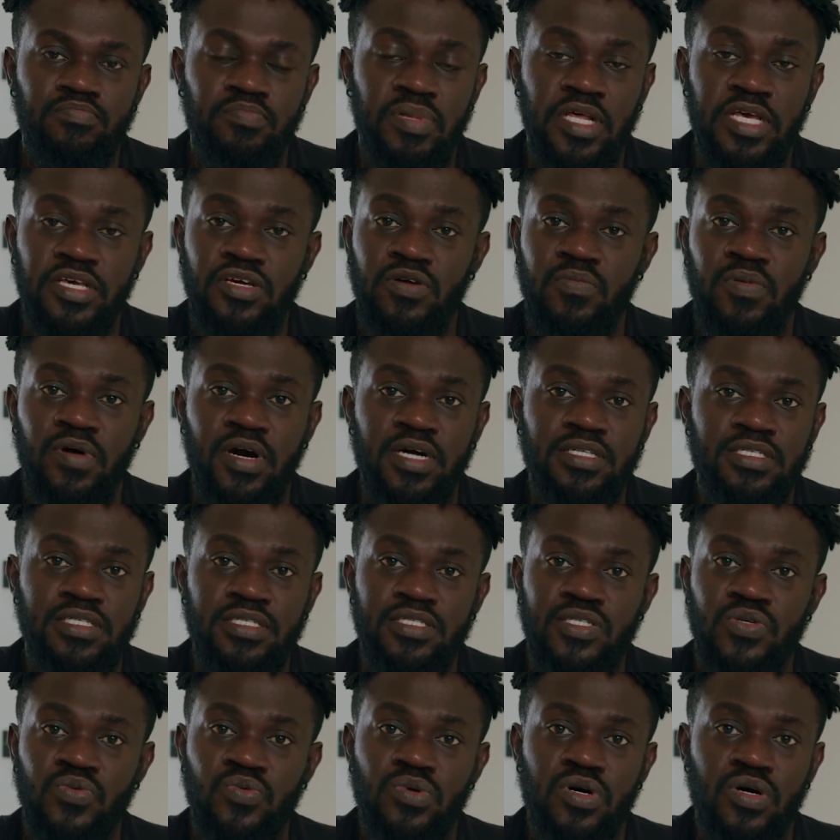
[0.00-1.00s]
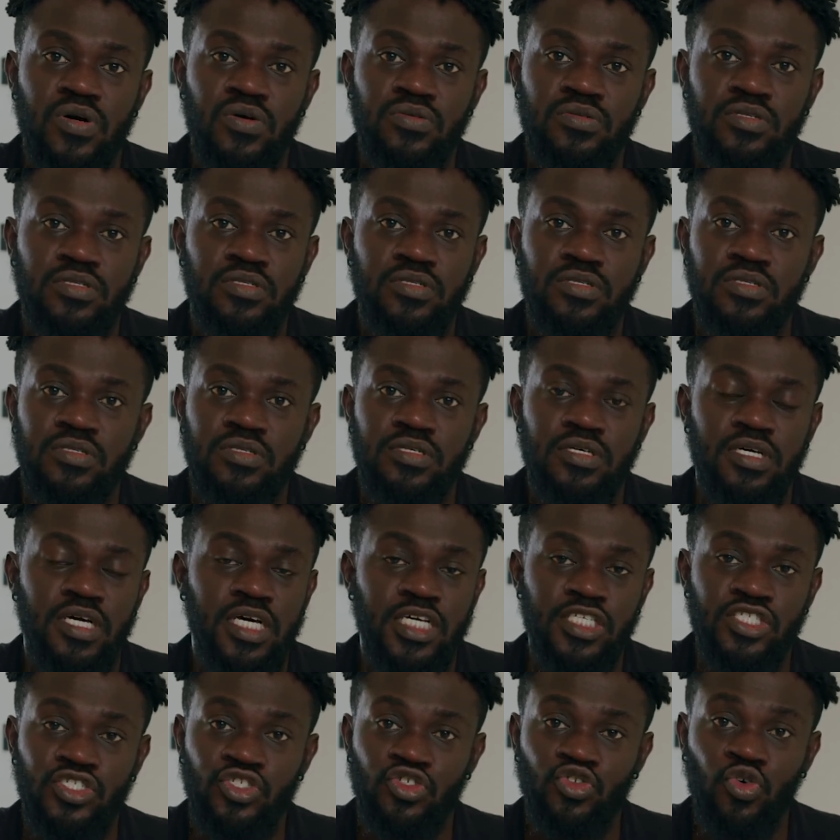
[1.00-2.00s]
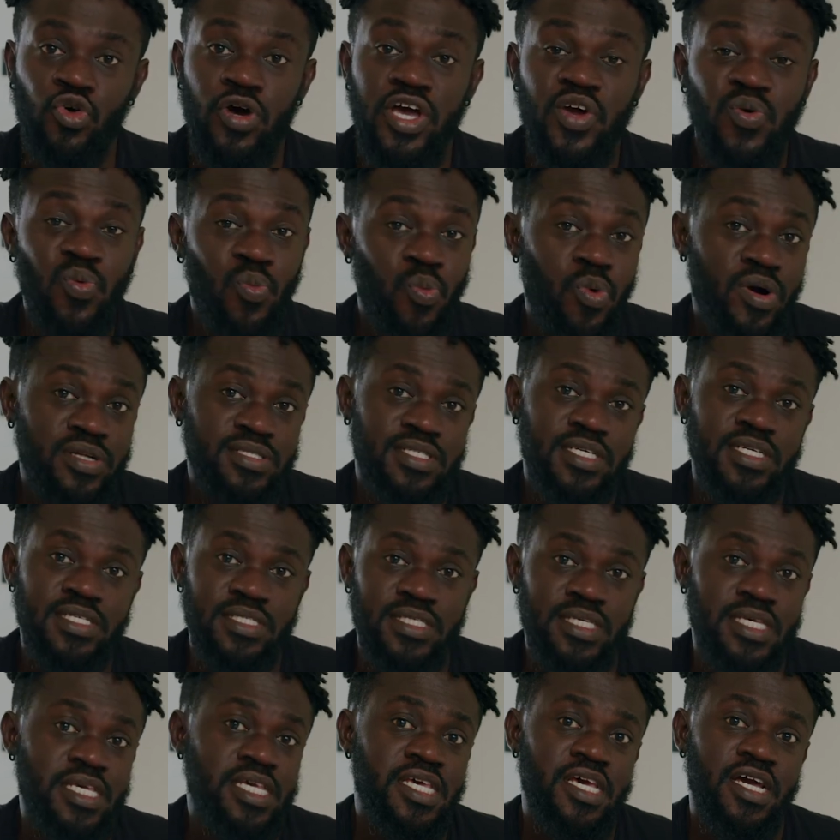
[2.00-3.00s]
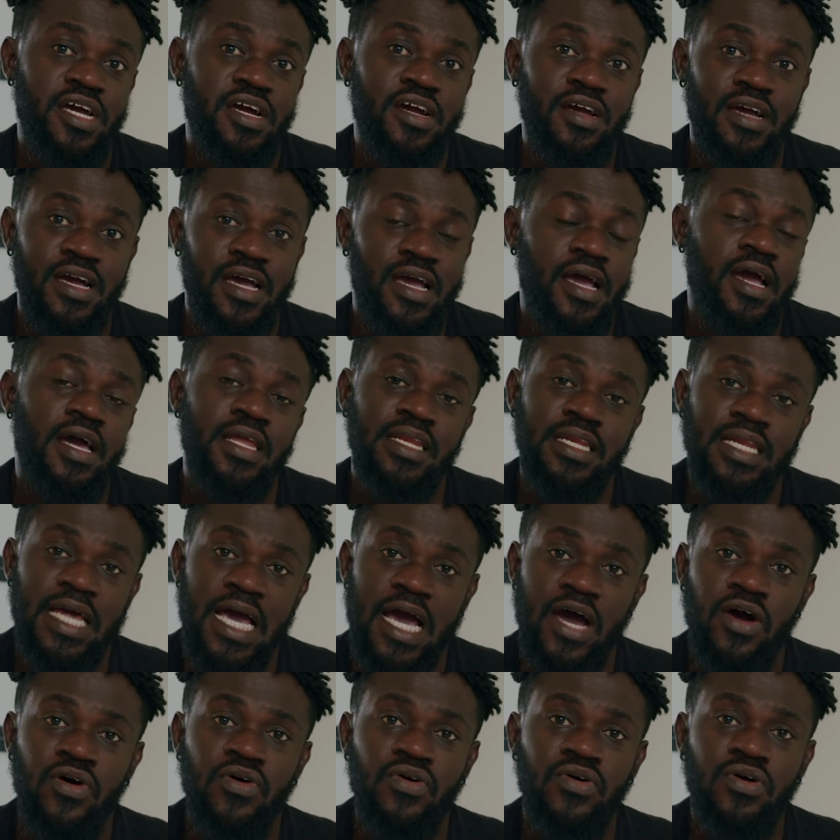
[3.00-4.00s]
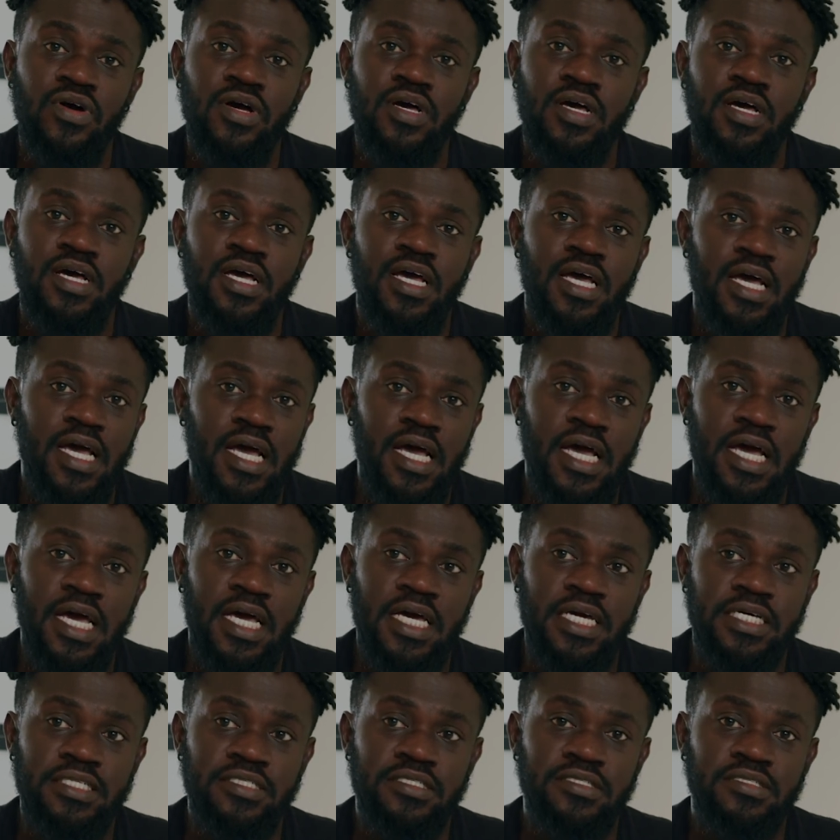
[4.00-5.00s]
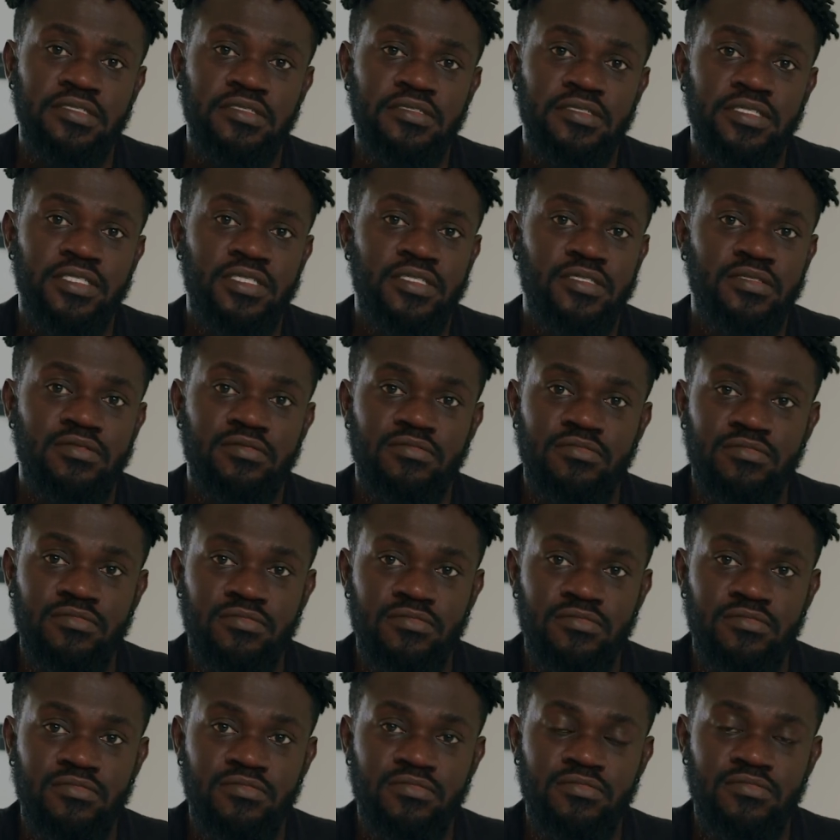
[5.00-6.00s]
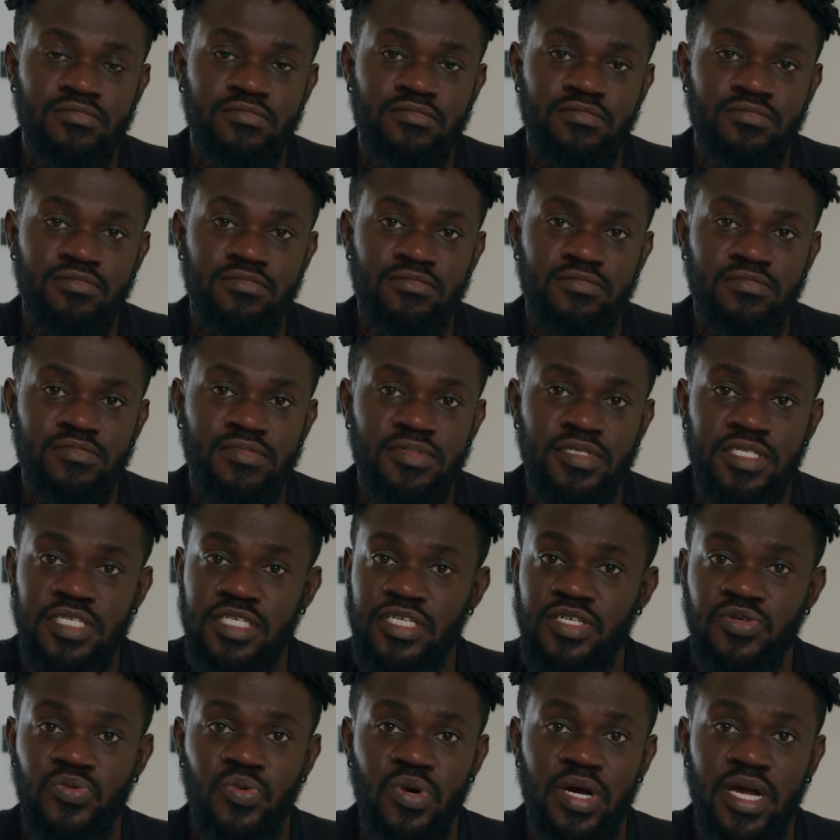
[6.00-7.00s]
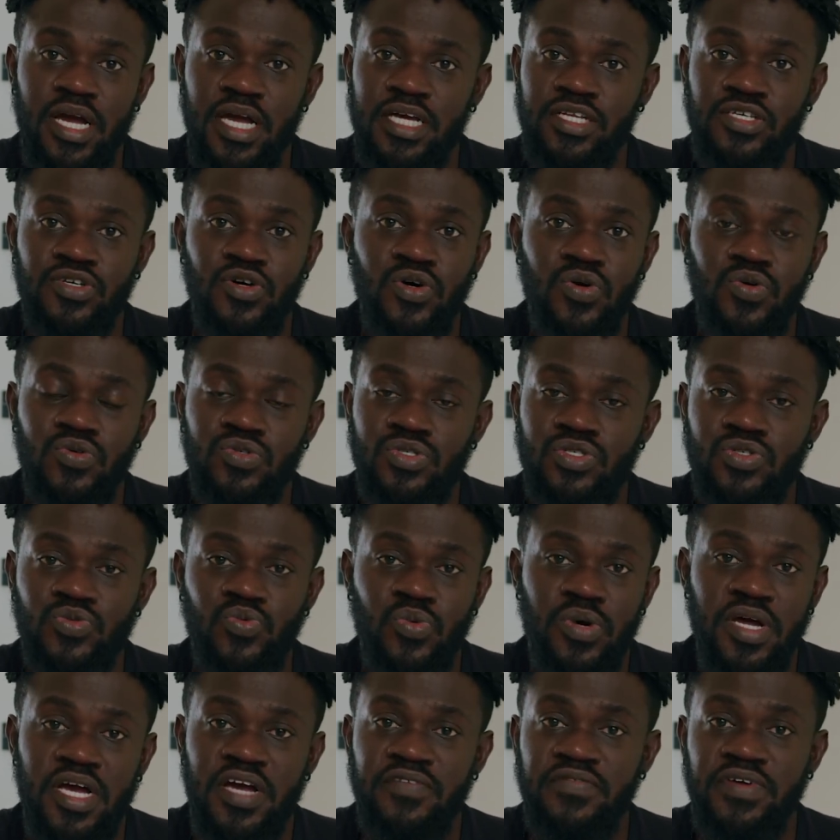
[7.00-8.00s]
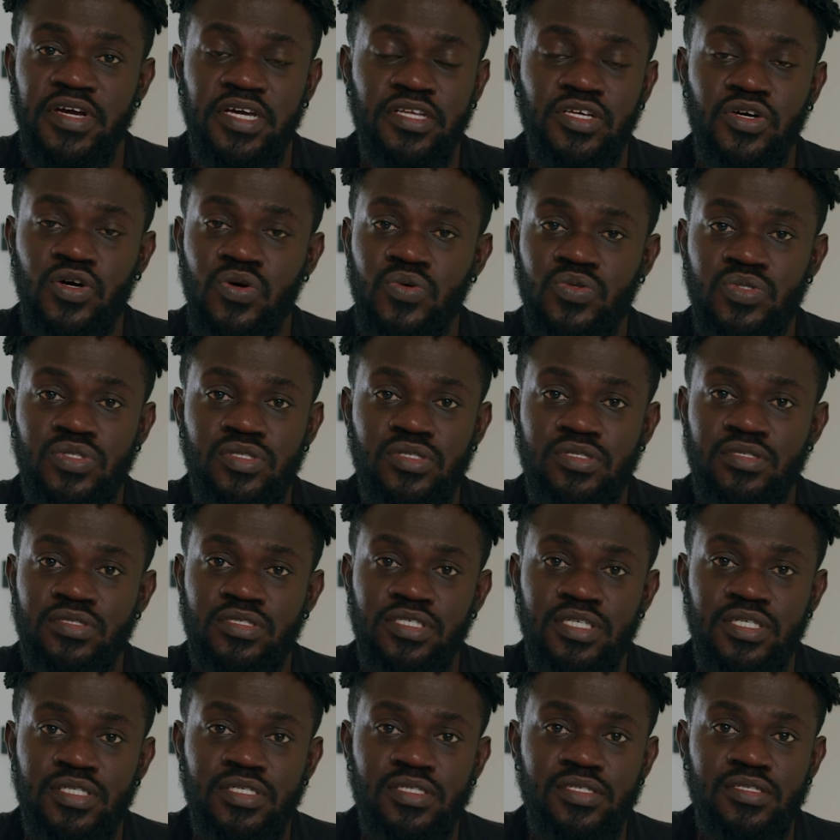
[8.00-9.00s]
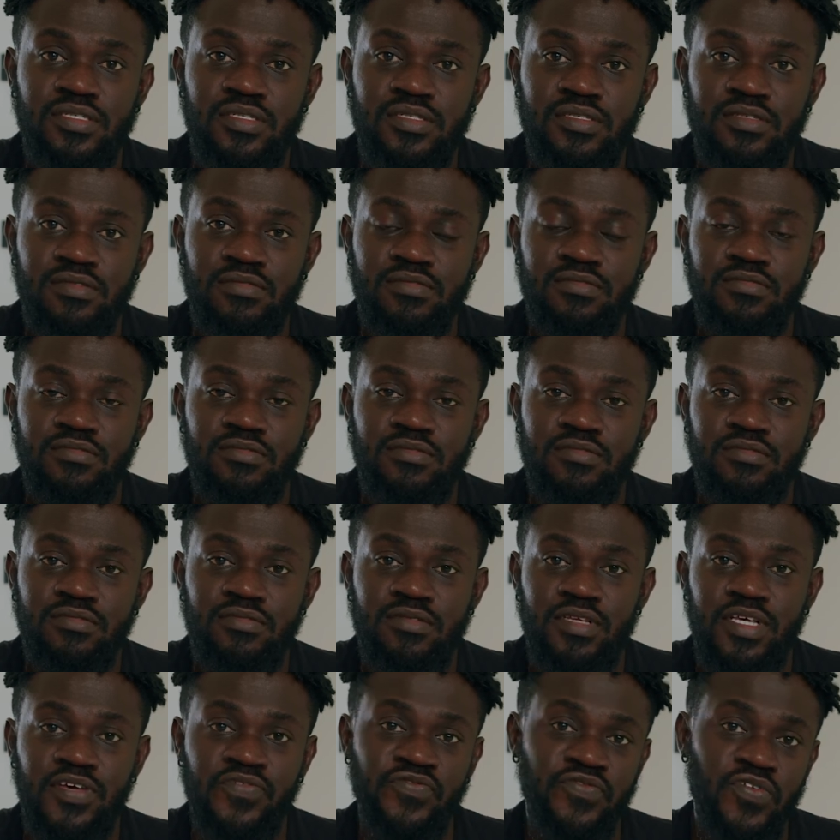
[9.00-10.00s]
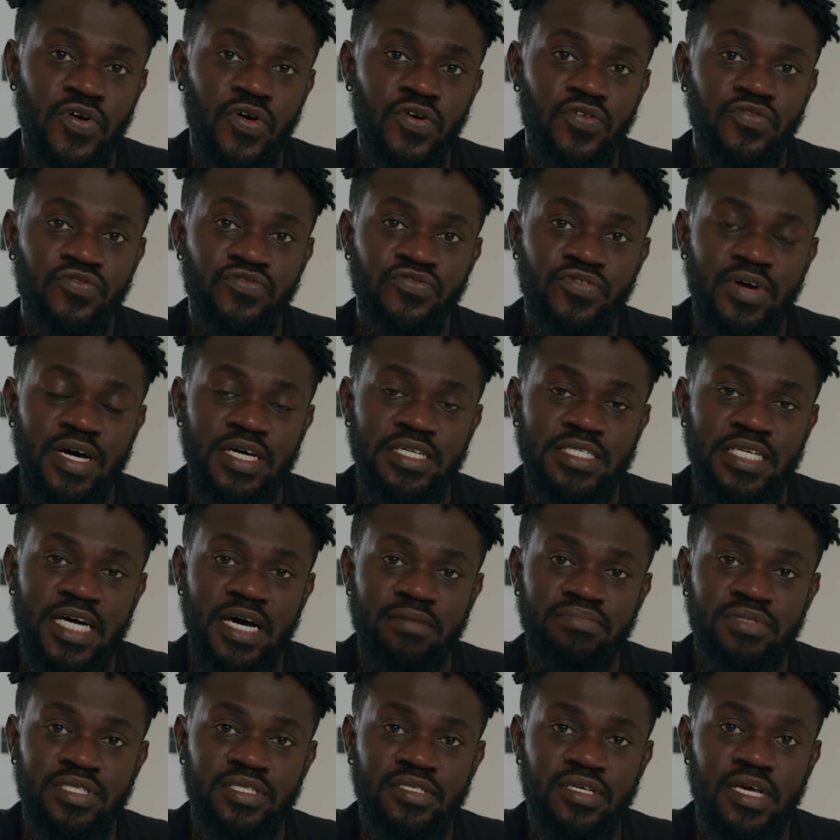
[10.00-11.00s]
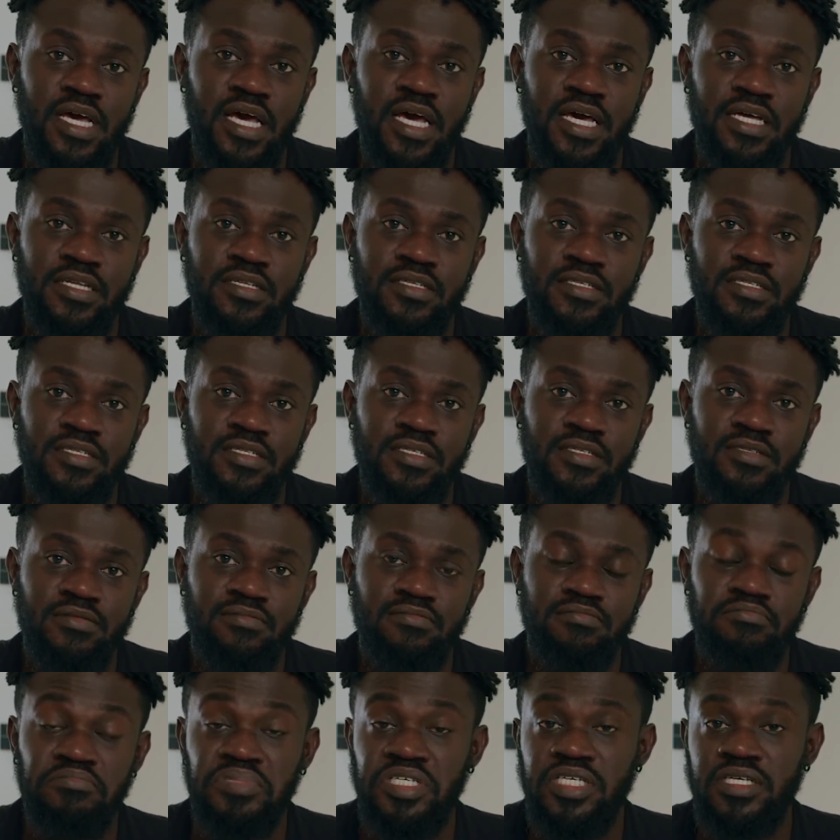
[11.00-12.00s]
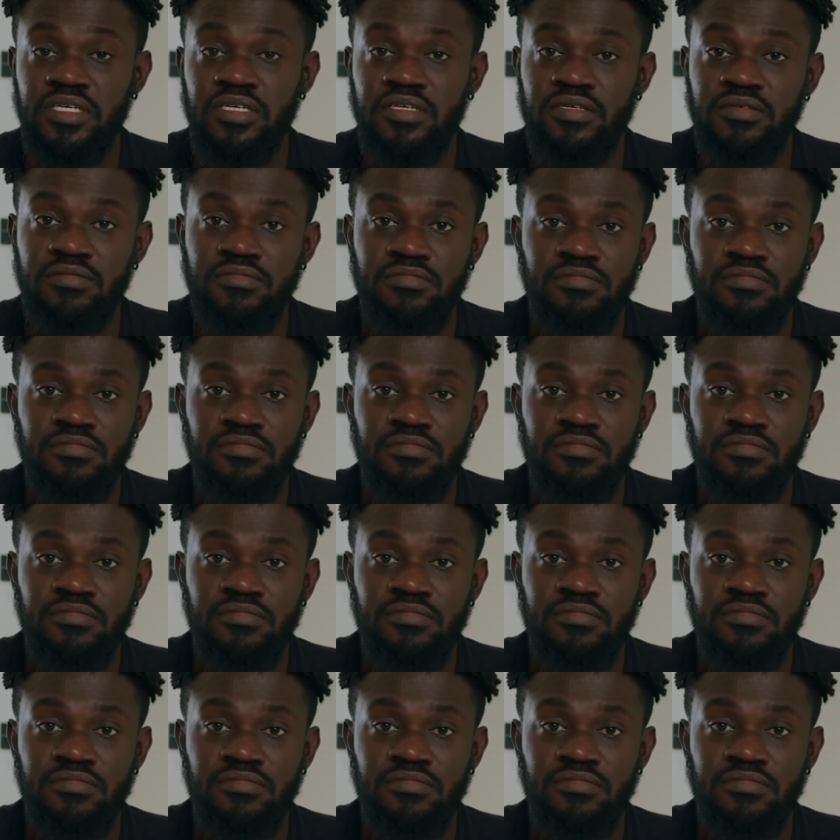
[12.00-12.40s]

play your part in the world, enjoy what is here and now, and see where it goes, wherever it goes. Just evolve, adapt, and be.